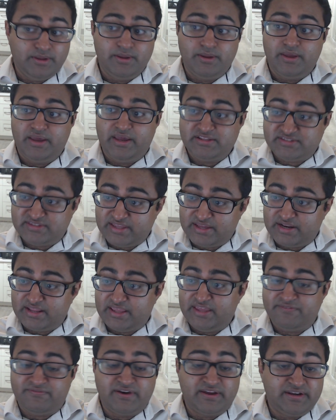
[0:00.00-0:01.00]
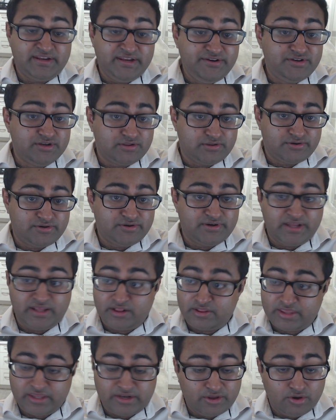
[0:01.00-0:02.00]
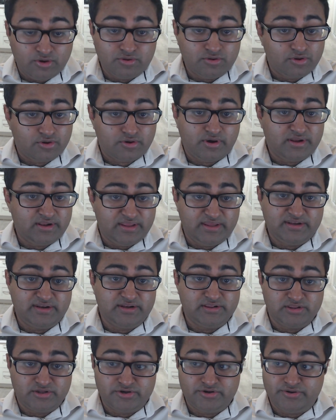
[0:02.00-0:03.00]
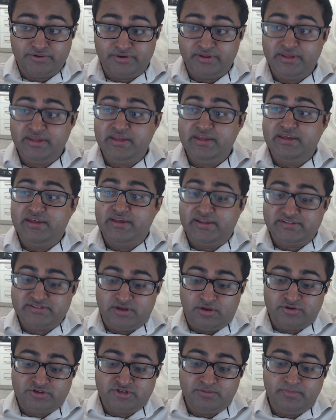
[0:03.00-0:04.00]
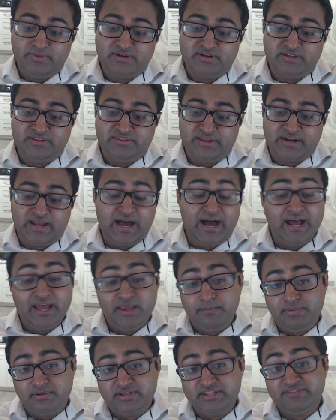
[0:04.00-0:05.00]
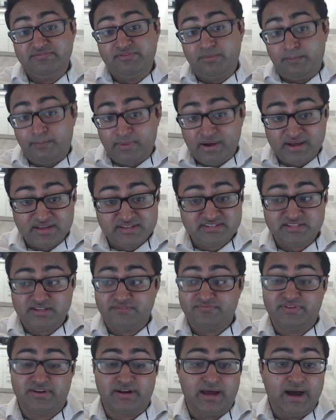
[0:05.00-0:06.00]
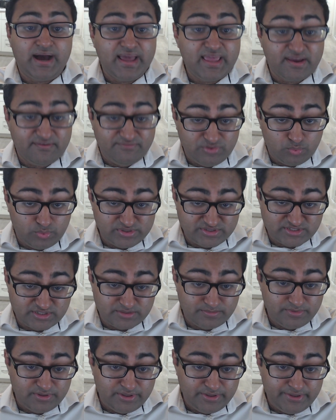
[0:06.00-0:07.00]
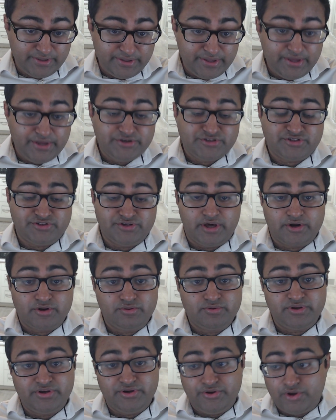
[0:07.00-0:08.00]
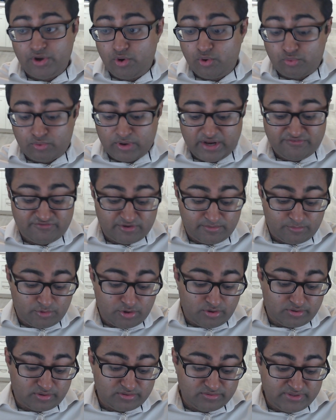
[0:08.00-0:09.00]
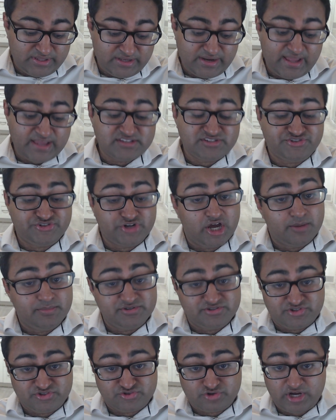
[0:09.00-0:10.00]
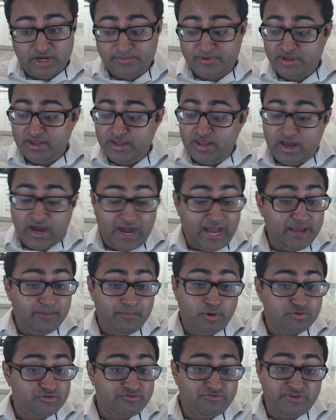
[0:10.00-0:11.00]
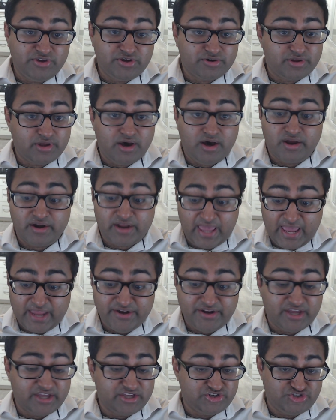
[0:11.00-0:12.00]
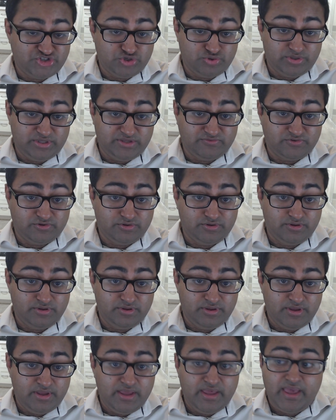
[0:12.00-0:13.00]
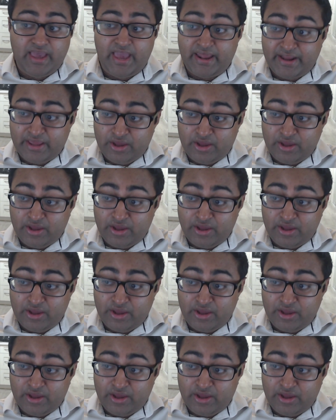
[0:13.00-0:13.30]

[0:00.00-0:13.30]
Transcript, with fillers: It's that if I need to learn, I can go look online and learn. It's ultimately that I believe in myself that I have the wisdom to not only know right from wrong, that as Job is described, I both fear God and I eschew evil. And I